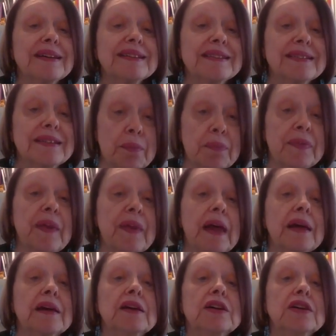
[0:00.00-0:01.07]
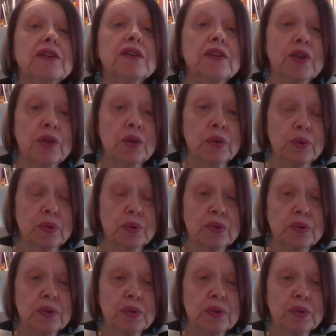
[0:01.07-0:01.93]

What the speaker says: something new,